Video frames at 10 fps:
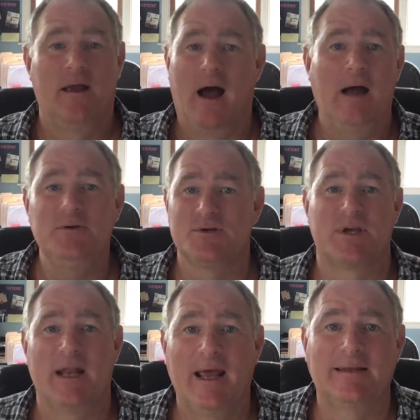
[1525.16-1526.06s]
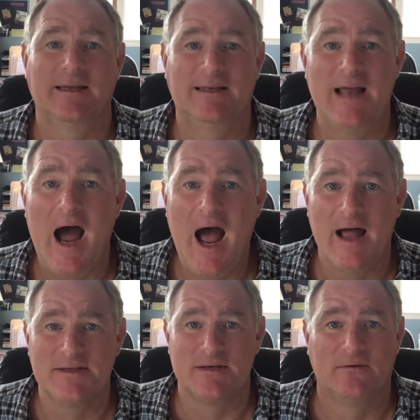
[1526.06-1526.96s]
I'm just connecting
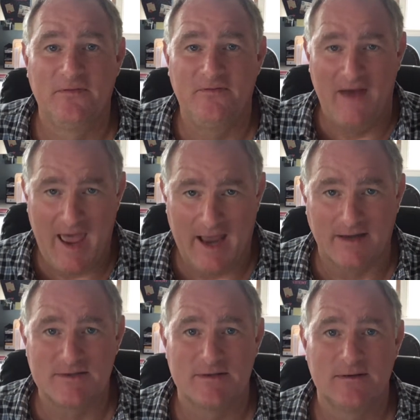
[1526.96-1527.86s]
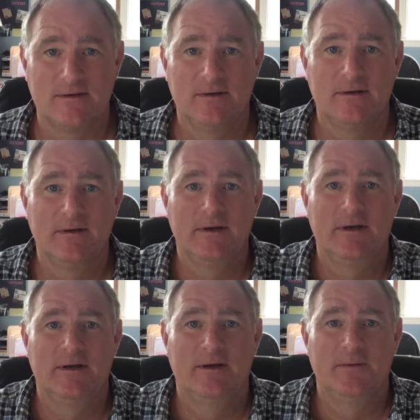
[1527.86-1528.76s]
dots of facts.
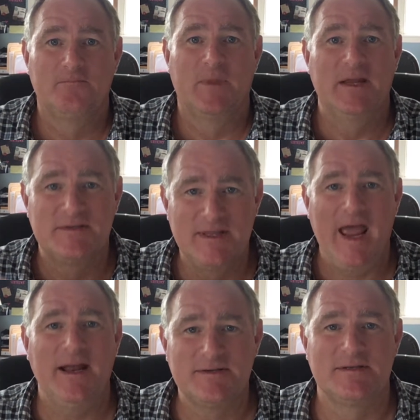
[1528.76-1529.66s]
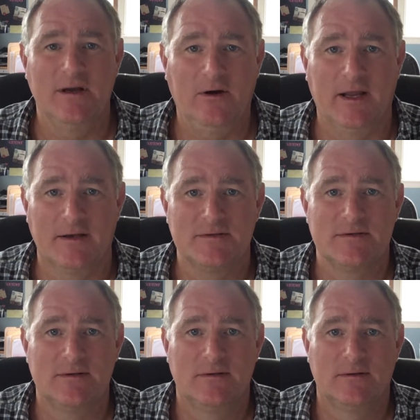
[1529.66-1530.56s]
It's that serious.